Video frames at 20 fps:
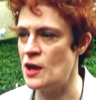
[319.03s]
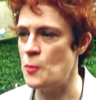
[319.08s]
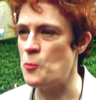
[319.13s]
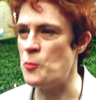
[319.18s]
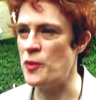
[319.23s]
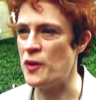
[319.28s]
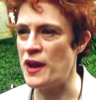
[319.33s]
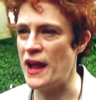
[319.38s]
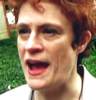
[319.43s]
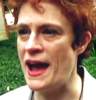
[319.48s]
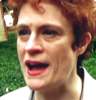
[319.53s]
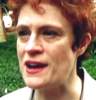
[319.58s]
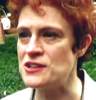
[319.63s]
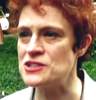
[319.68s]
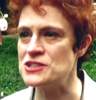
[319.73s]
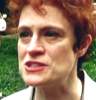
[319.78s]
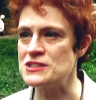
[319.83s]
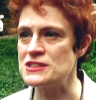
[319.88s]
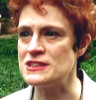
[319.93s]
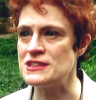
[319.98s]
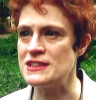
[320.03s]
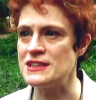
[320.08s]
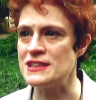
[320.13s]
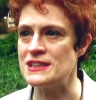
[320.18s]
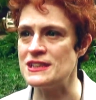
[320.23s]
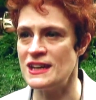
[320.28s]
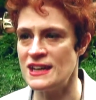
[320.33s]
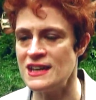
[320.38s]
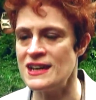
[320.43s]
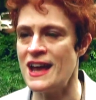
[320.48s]
but
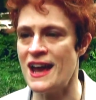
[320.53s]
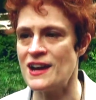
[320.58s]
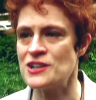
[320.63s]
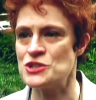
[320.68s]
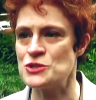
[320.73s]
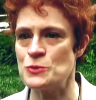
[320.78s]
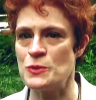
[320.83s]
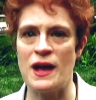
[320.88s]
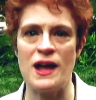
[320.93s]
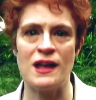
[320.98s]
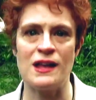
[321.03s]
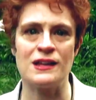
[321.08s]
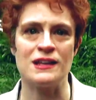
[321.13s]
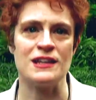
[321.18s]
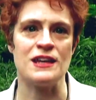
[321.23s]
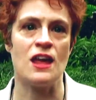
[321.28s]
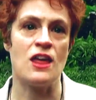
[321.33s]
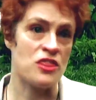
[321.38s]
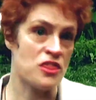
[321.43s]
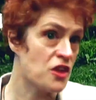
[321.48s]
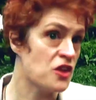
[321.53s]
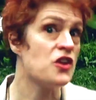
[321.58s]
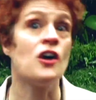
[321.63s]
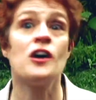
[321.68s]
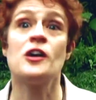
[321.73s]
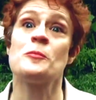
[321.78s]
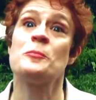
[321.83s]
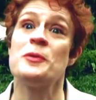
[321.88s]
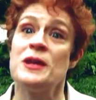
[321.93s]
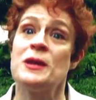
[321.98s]
actually, in actuality, the
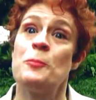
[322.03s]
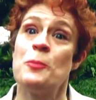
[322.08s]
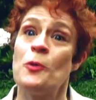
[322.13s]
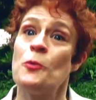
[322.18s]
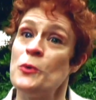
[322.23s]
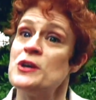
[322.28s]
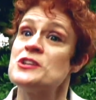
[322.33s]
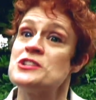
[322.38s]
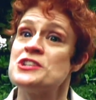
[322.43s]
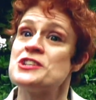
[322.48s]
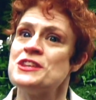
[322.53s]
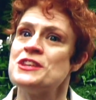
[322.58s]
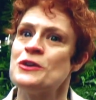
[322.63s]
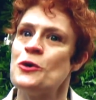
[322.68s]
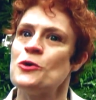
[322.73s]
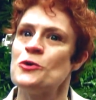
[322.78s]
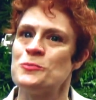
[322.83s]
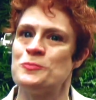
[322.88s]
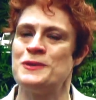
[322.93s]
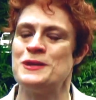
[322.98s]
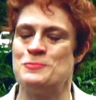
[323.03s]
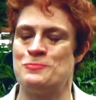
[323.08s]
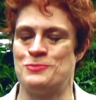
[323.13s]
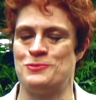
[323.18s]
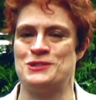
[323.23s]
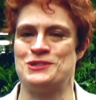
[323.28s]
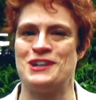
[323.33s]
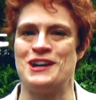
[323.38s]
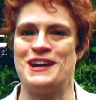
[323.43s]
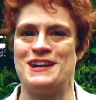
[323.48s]
young people wish the old
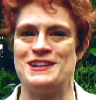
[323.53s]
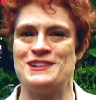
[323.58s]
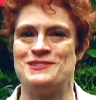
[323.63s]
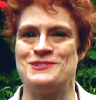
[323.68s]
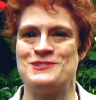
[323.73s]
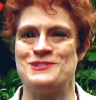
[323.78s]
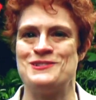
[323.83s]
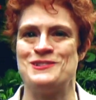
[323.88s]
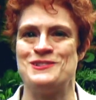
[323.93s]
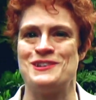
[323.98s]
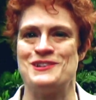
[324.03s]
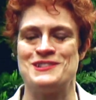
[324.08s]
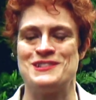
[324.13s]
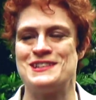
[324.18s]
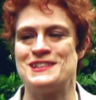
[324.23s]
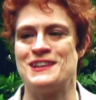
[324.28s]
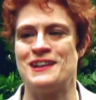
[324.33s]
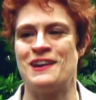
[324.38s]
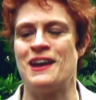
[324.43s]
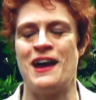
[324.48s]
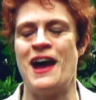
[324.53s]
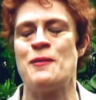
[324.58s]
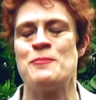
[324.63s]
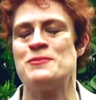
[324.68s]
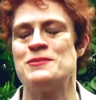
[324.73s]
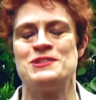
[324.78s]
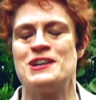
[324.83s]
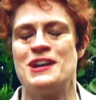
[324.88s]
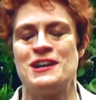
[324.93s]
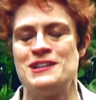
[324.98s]
people Chinese New Year's,
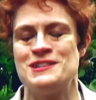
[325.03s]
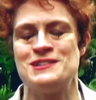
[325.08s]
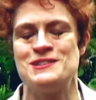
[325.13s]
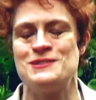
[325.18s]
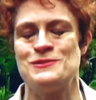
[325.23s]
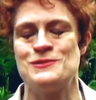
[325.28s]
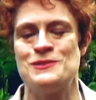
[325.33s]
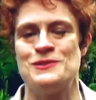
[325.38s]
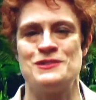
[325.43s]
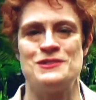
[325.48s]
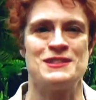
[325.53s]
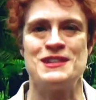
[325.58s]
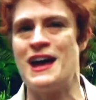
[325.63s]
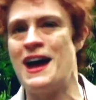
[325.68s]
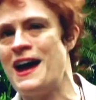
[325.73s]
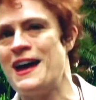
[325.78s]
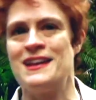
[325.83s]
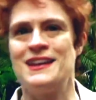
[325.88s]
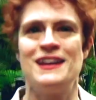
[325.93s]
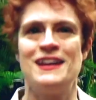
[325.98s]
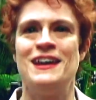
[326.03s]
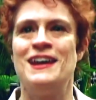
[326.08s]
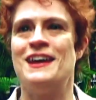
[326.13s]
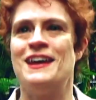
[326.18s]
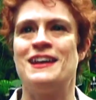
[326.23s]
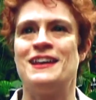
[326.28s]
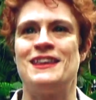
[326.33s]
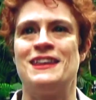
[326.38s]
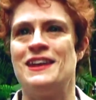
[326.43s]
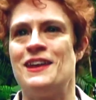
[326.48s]
Happy Chinese New Year's, not
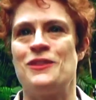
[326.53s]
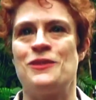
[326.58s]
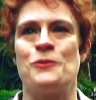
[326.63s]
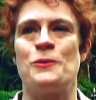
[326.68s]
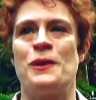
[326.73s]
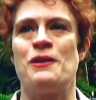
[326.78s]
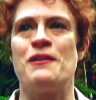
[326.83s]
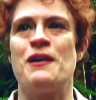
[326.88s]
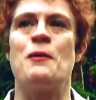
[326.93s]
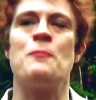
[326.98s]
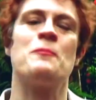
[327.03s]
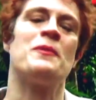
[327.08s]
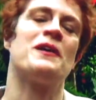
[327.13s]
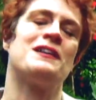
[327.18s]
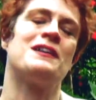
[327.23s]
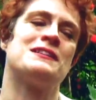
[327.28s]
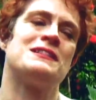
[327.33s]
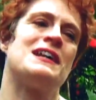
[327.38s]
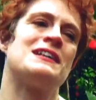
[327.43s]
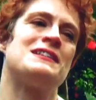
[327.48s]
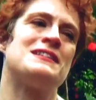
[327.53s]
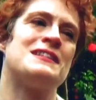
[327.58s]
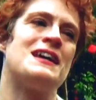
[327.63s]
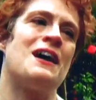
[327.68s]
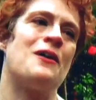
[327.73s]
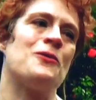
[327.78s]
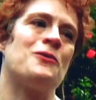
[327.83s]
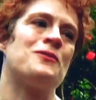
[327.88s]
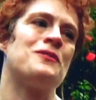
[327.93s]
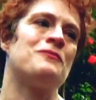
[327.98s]
the other way around, because that's
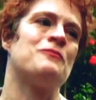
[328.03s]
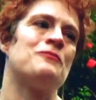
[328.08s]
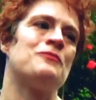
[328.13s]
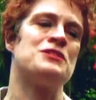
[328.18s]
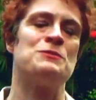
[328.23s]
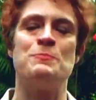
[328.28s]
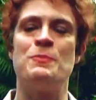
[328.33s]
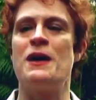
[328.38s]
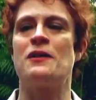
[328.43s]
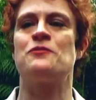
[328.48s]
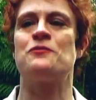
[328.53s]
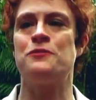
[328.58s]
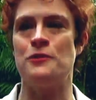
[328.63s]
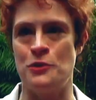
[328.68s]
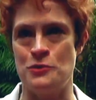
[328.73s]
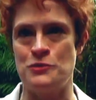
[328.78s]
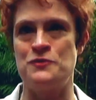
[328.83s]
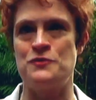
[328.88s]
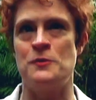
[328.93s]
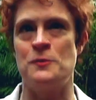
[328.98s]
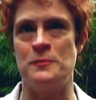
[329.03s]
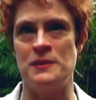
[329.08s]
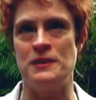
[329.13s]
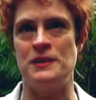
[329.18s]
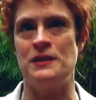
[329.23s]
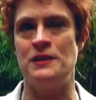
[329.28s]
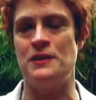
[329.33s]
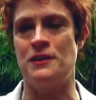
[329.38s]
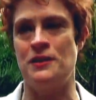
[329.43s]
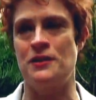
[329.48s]
how respect flows from the
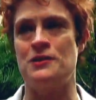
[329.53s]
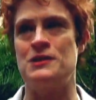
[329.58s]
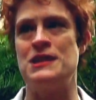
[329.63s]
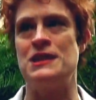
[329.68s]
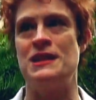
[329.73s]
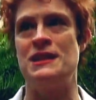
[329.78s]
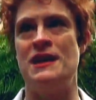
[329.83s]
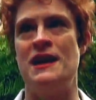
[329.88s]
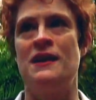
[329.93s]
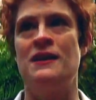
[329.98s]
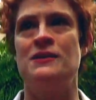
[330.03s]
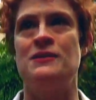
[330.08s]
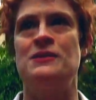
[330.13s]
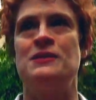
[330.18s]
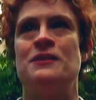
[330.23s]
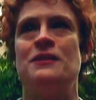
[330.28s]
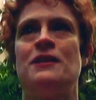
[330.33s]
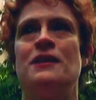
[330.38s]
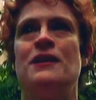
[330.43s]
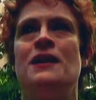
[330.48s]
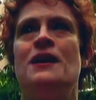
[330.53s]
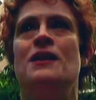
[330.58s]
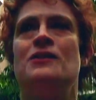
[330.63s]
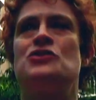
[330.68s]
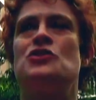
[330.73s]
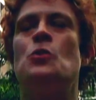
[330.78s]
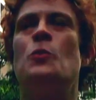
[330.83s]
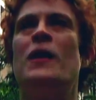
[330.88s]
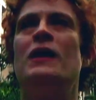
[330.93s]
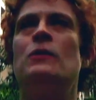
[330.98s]
younger to the elder.
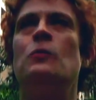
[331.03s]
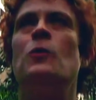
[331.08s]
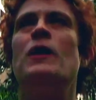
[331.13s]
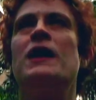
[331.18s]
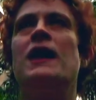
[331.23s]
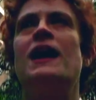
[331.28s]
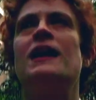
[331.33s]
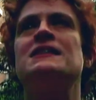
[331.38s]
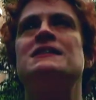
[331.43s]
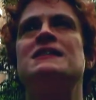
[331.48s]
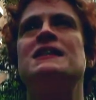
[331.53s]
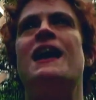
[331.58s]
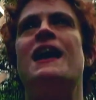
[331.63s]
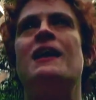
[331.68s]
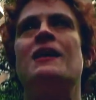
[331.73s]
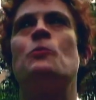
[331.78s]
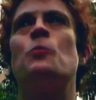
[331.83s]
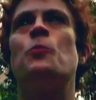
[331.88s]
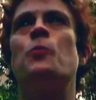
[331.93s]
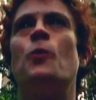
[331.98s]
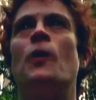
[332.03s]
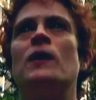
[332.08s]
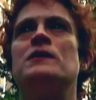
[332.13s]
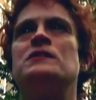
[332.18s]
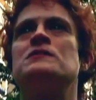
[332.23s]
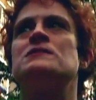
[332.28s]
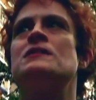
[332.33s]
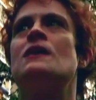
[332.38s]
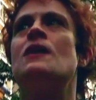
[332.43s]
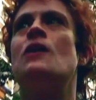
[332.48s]
So while what I said
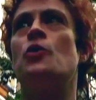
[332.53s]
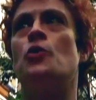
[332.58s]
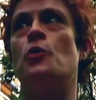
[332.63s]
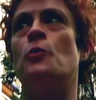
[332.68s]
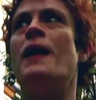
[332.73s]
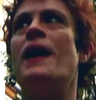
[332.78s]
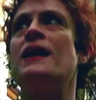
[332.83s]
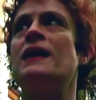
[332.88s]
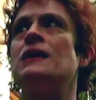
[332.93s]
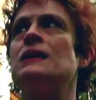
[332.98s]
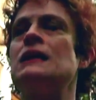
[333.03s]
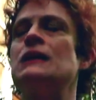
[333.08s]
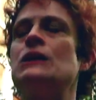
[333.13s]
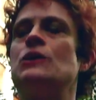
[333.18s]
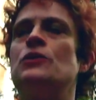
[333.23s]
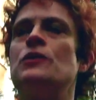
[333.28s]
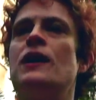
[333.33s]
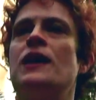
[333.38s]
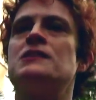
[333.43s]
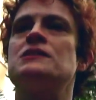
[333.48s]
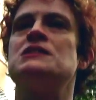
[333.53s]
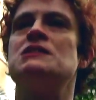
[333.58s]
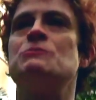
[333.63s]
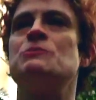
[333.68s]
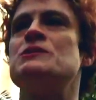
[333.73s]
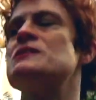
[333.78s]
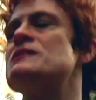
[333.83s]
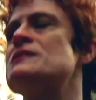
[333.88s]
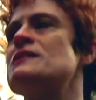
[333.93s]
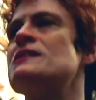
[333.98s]
was grammatically correct, she
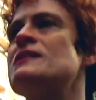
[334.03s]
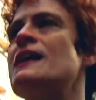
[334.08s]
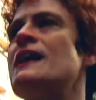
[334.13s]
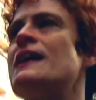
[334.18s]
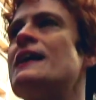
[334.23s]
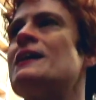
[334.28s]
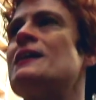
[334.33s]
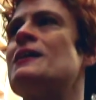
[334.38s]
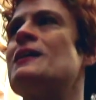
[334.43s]
was still like,